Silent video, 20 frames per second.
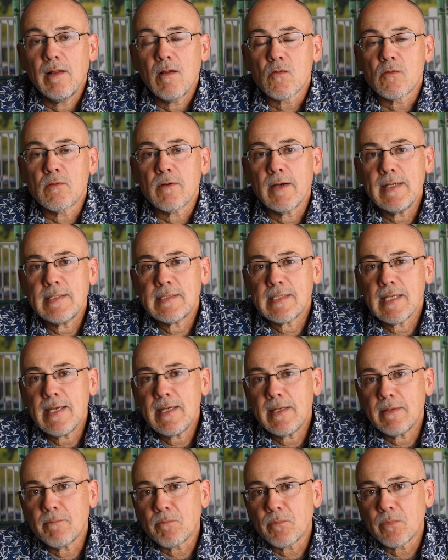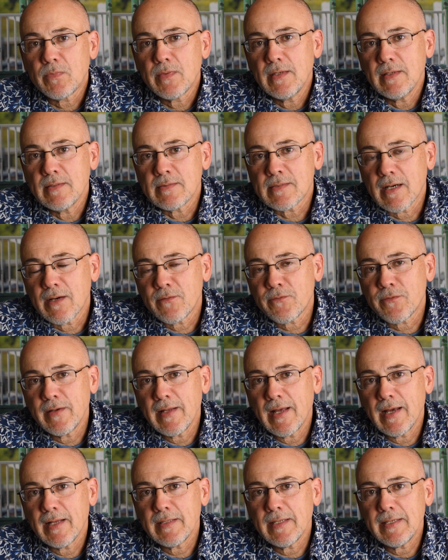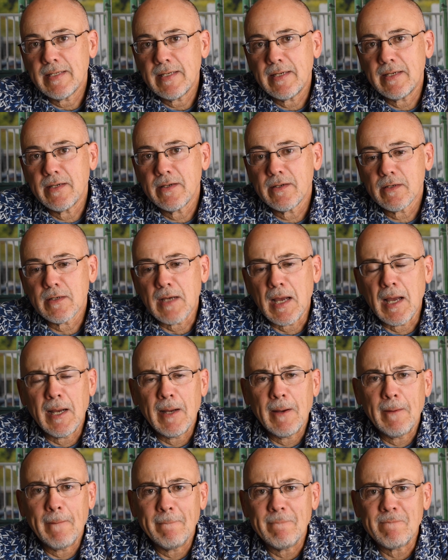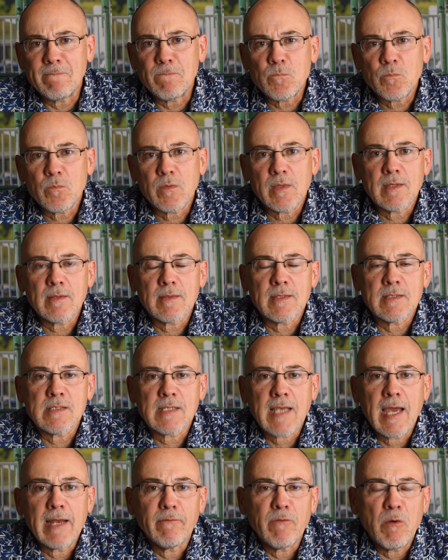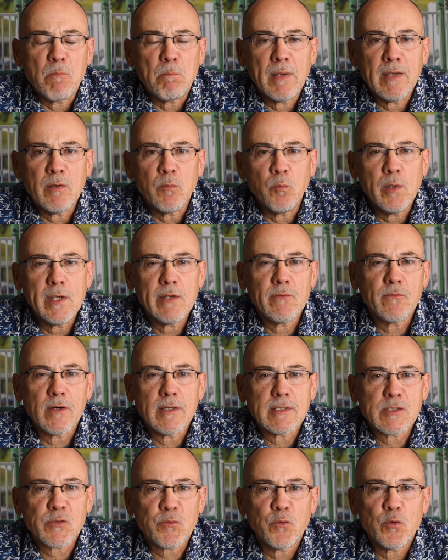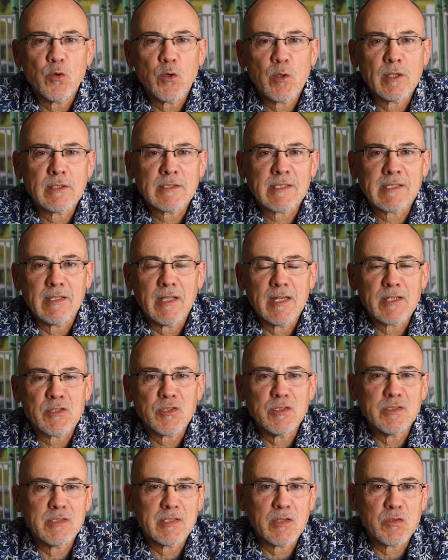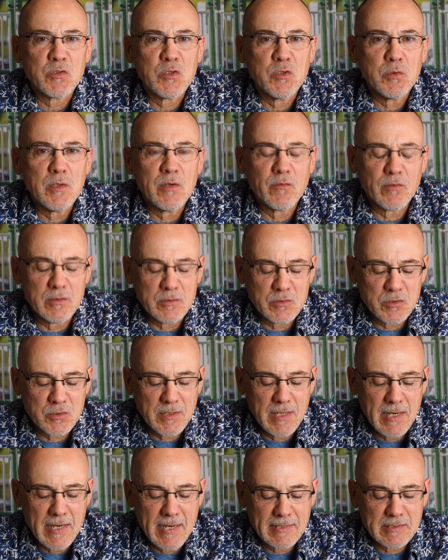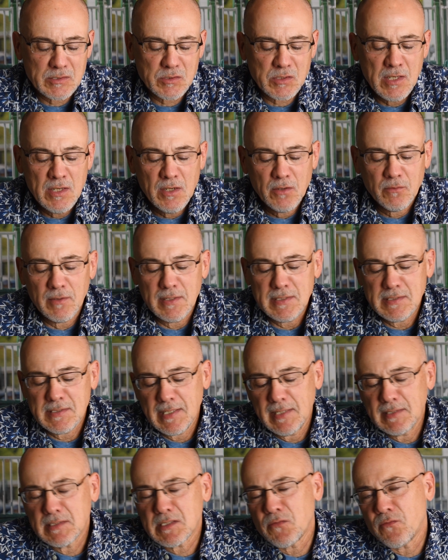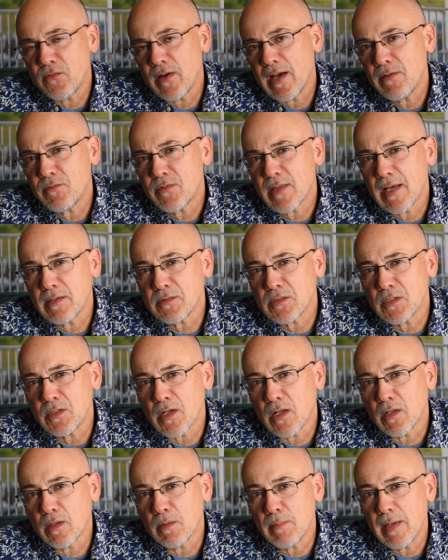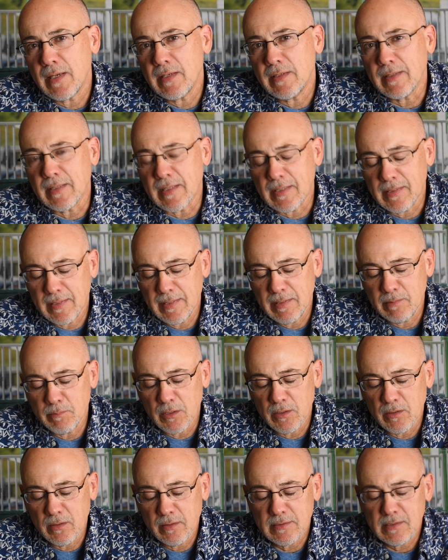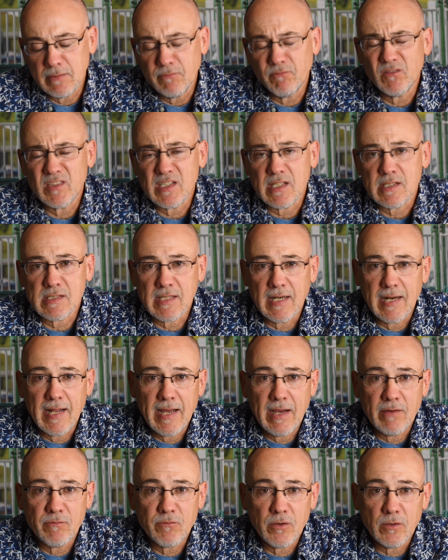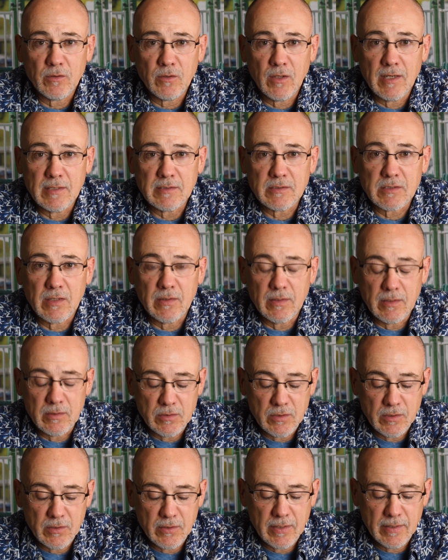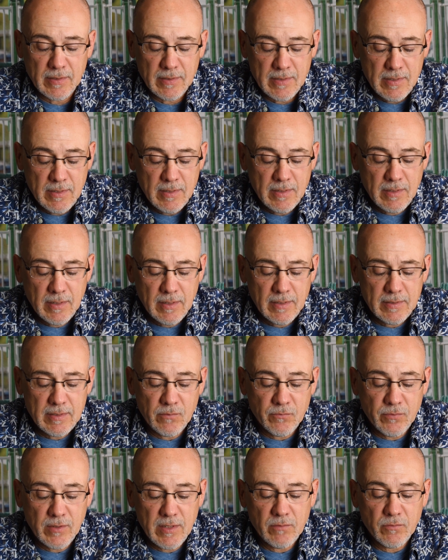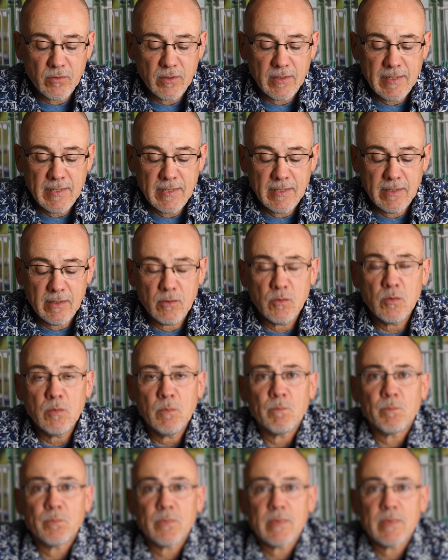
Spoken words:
Race 8 is our finale here. This is kind of a big week for us, 4 selections at 2 different tracks. Race 8's a $5,000 maiden claimer, 6.5 furlongs on the dirt. The favorite here,